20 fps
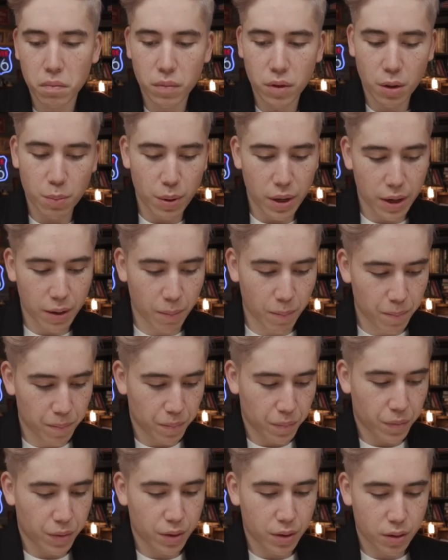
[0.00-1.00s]
Not bad.
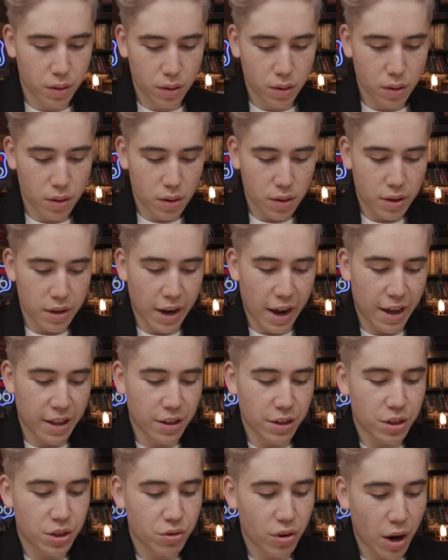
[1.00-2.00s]
And
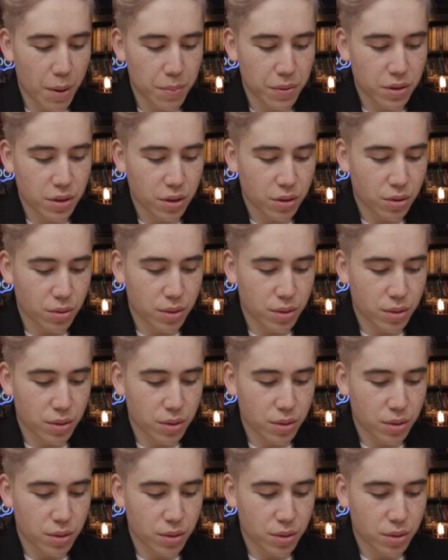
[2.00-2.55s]
the strap is also